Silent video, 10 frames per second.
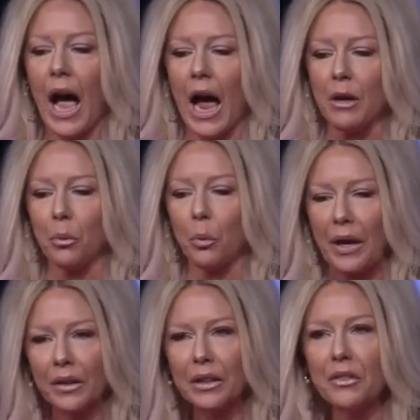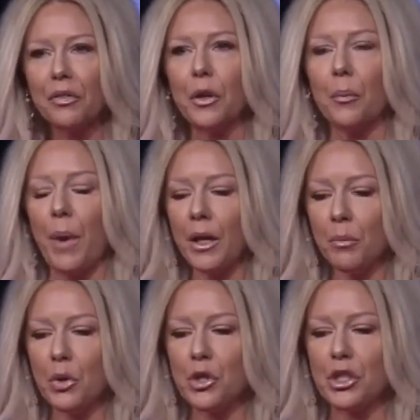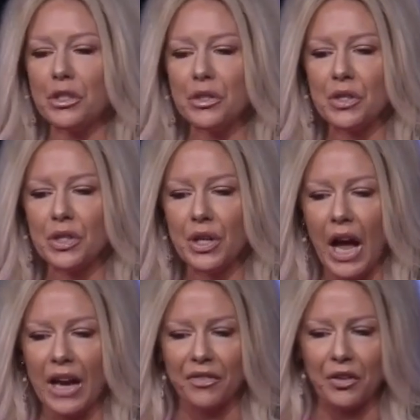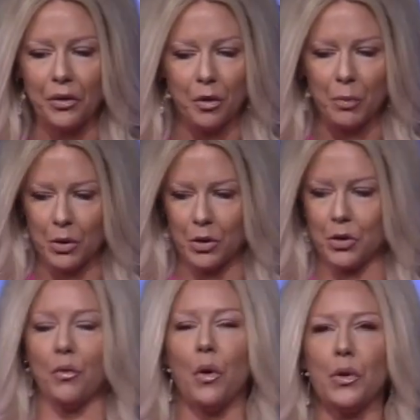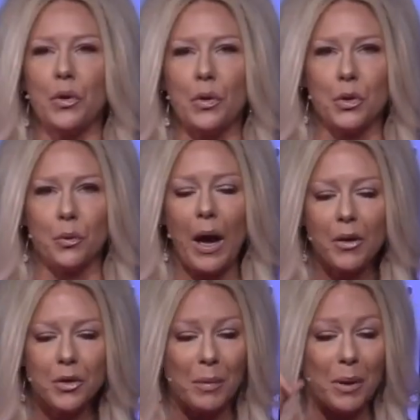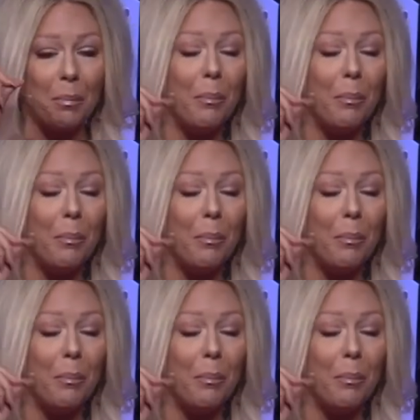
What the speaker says: I readily feel my emotions. I feel the emotions of all of those around me.